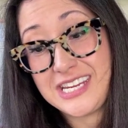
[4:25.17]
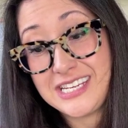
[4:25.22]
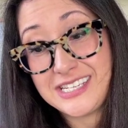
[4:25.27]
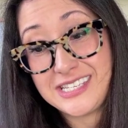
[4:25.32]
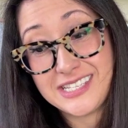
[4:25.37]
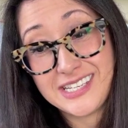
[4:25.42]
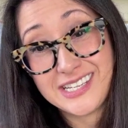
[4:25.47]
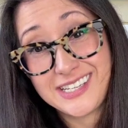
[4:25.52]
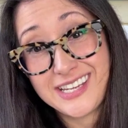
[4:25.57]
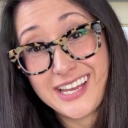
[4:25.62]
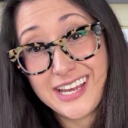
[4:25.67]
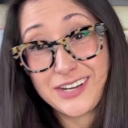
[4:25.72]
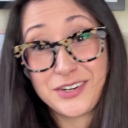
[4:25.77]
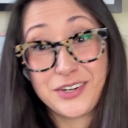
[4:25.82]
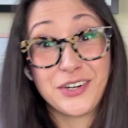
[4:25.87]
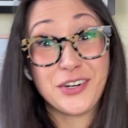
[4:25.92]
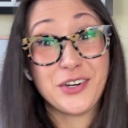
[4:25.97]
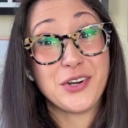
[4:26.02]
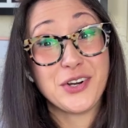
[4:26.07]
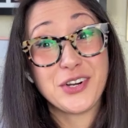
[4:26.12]
did uh-huh. get
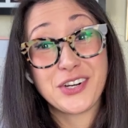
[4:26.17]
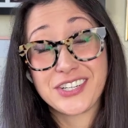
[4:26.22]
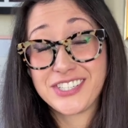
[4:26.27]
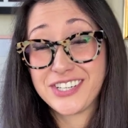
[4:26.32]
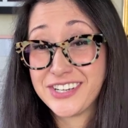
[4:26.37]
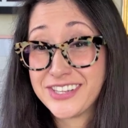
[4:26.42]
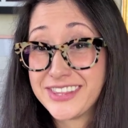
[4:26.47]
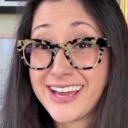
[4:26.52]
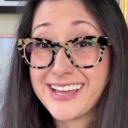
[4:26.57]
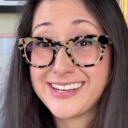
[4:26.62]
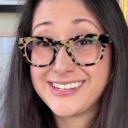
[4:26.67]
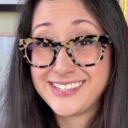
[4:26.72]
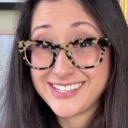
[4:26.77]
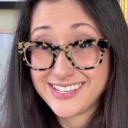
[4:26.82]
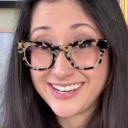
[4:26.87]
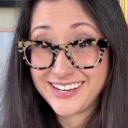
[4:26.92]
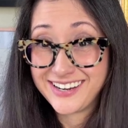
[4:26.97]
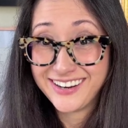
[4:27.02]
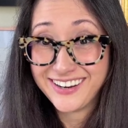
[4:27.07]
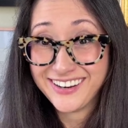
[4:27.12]
her hooked on that
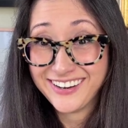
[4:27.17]
D.